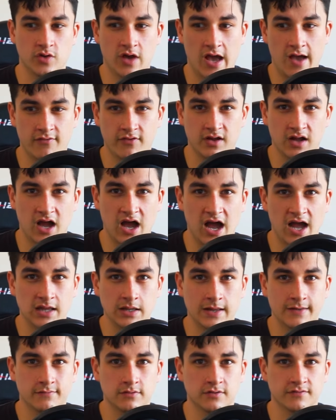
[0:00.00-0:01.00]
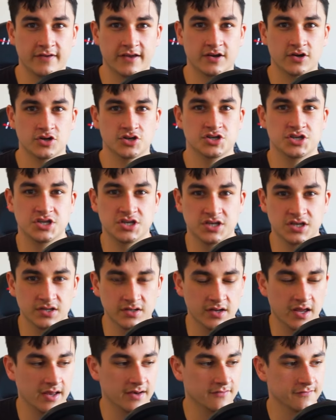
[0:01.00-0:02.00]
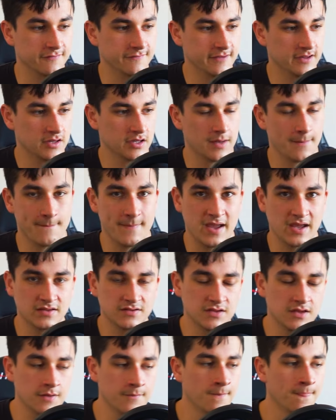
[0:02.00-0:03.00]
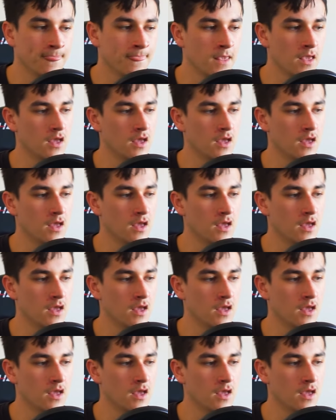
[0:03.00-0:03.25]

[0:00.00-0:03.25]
having a high level of energy and feeling amazing,